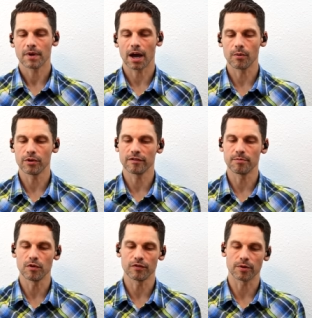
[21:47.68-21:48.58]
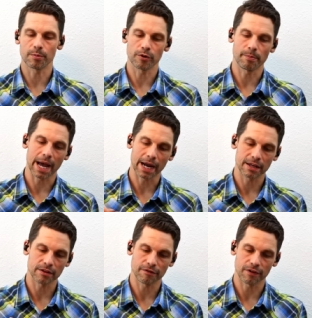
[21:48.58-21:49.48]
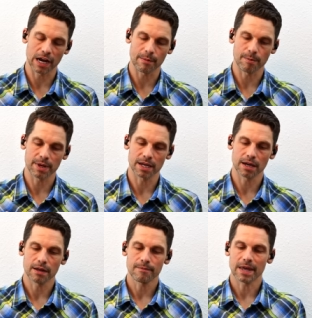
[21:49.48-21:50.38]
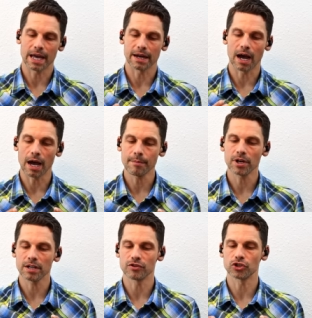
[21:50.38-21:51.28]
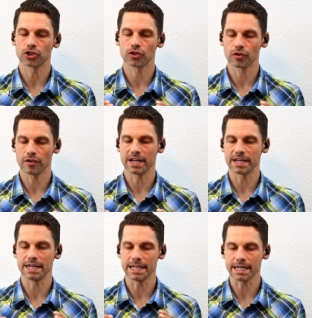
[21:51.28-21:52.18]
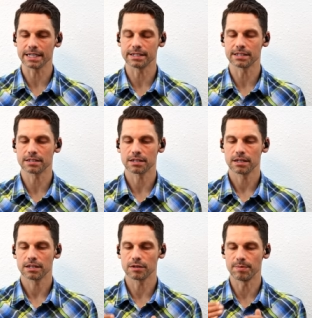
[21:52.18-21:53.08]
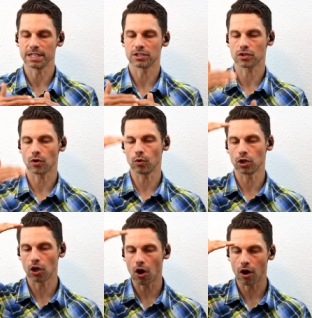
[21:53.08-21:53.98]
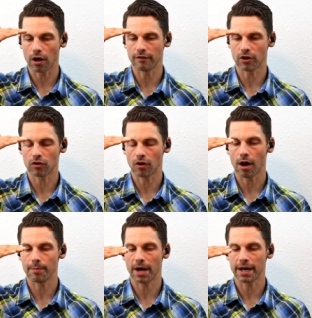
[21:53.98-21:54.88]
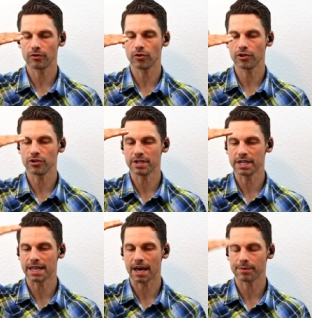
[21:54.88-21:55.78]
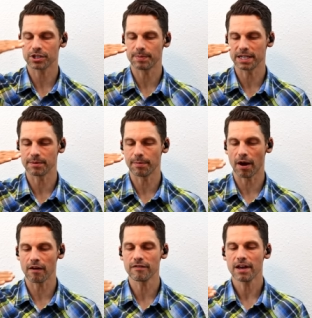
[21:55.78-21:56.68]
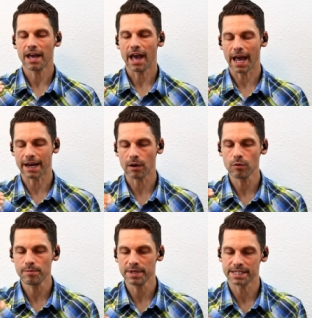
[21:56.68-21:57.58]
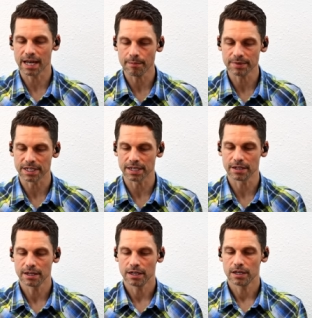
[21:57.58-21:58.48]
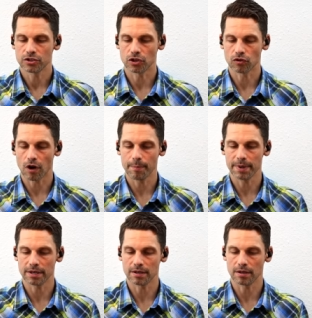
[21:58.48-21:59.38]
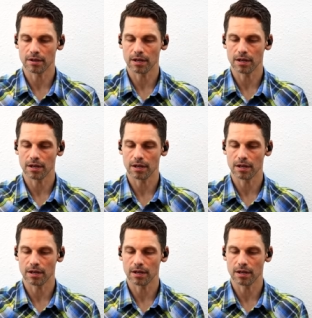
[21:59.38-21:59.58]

I would have moved the bird back in the frame a bit, and I'm not even sure that it needs to be so long of a crop. I don't know that you need that much space above, and I would be tempted to crop it